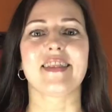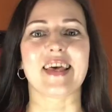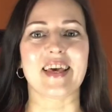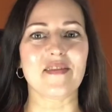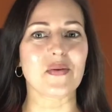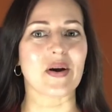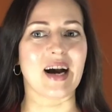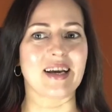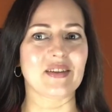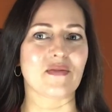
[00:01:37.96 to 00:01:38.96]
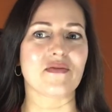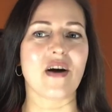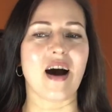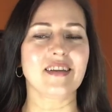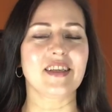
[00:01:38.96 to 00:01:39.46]
they give you a kind of
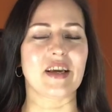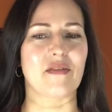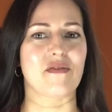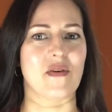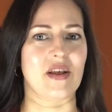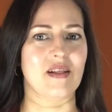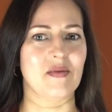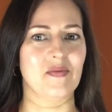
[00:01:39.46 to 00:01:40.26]
hunting thrill.